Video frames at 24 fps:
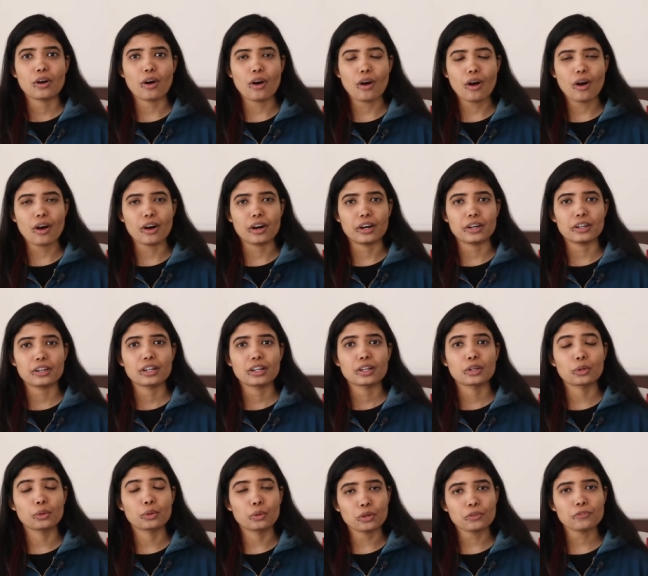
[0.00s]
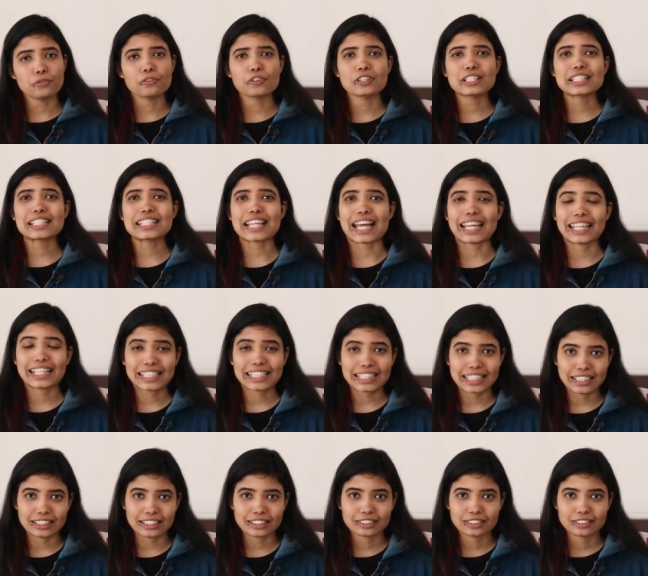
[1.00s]
or go for
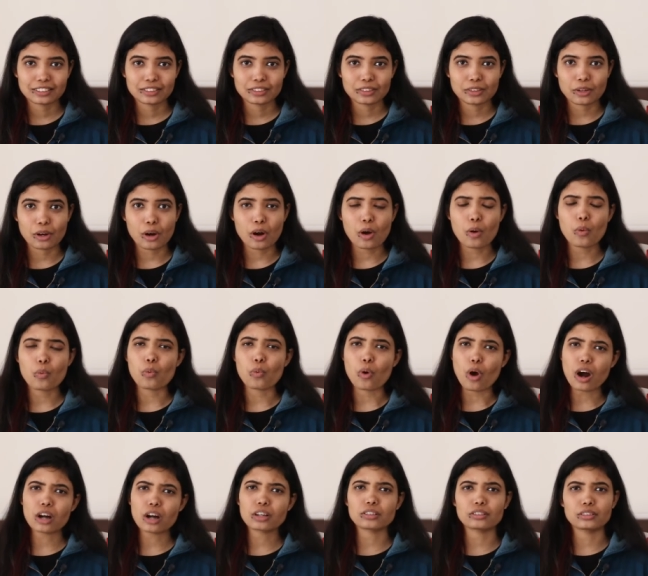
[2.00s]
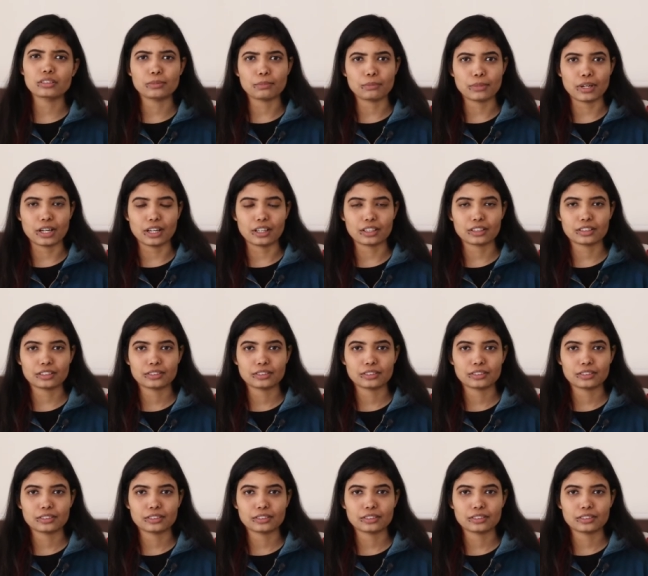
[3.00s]
cycling, or walk to the park